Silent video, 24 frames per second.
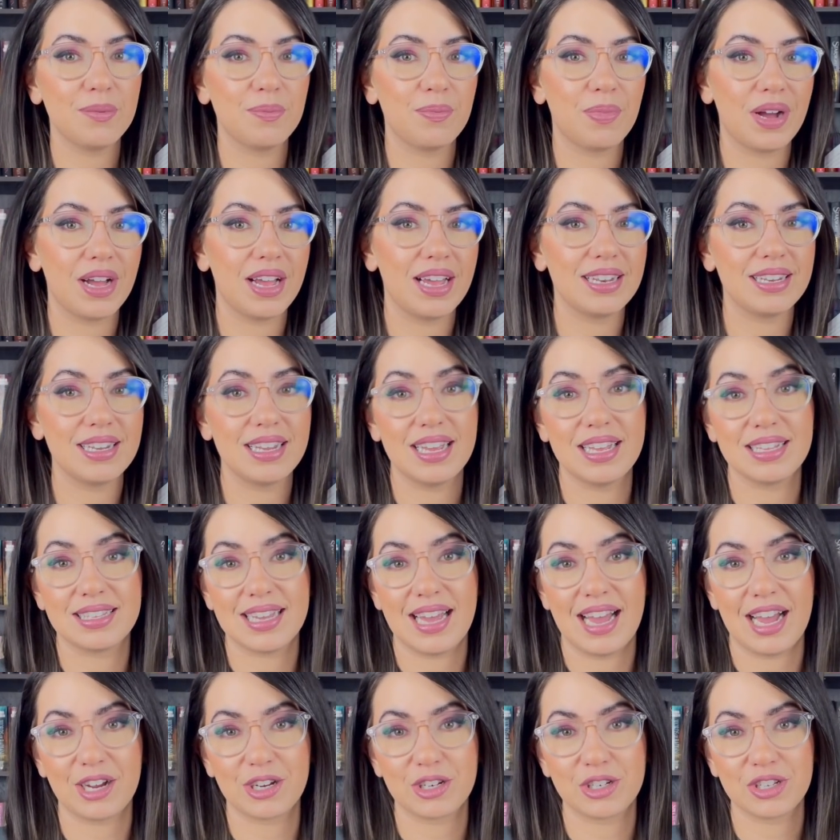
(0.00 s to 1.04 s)
but it's
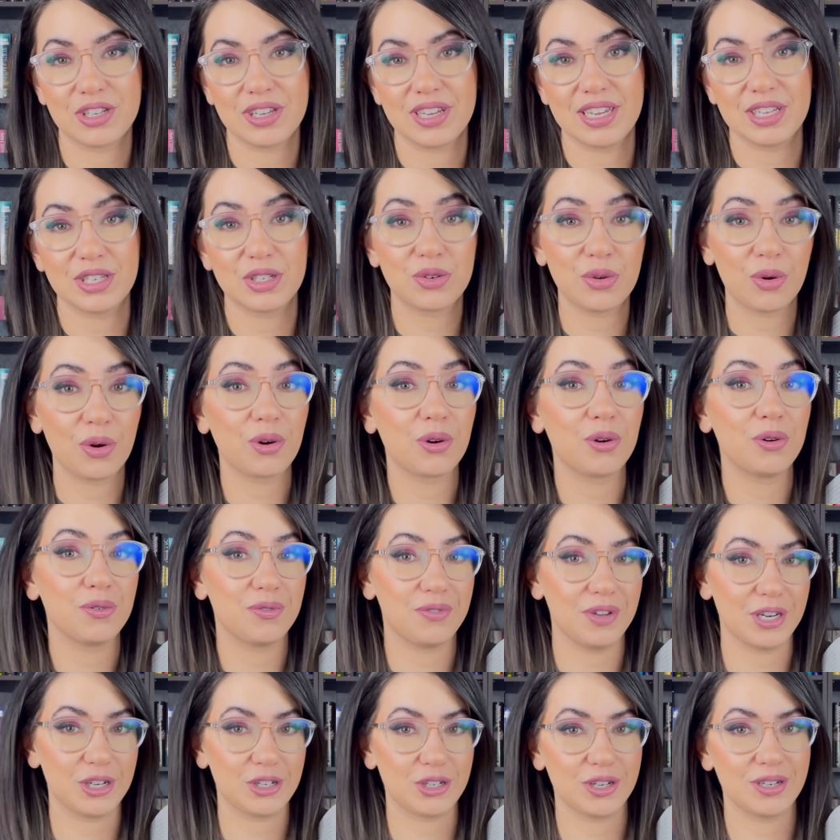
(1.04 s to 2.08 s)
actually historical
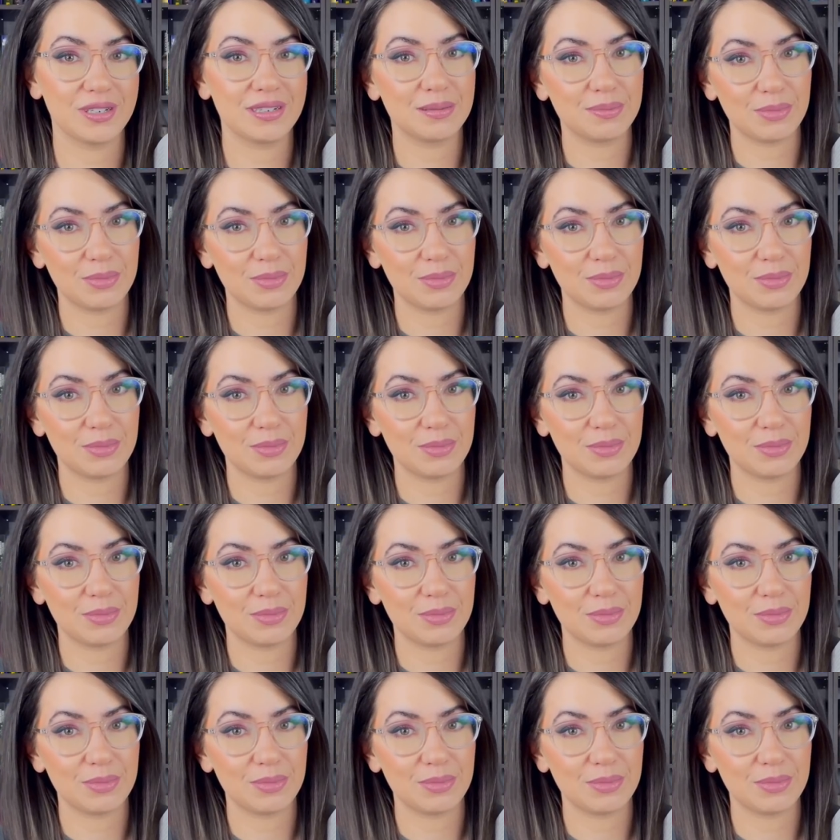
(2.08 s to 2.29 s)
fiction